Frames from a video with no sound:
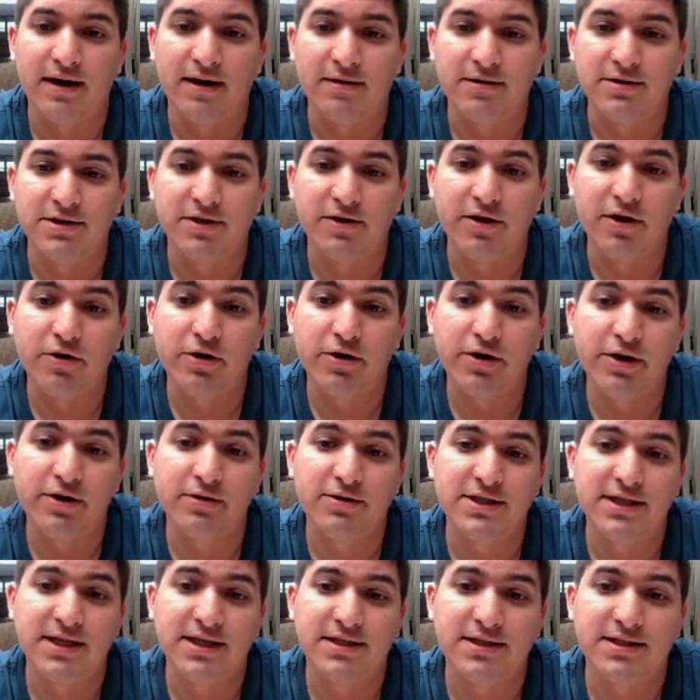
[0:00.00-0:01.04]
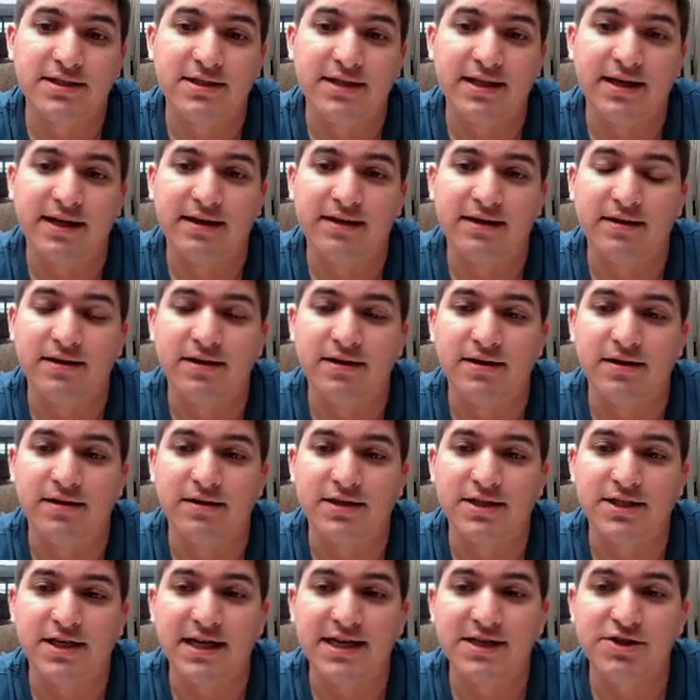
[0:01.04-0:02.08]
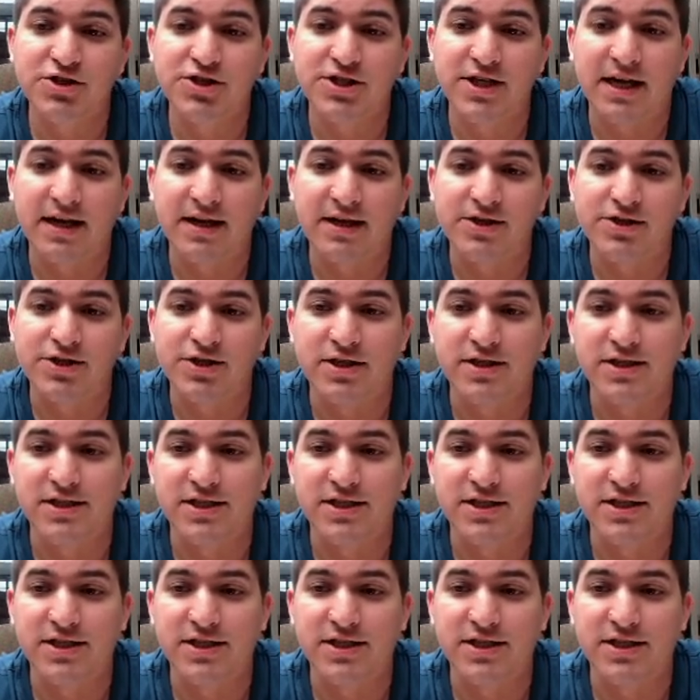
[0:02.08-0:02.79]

So the good news is that the size challenge is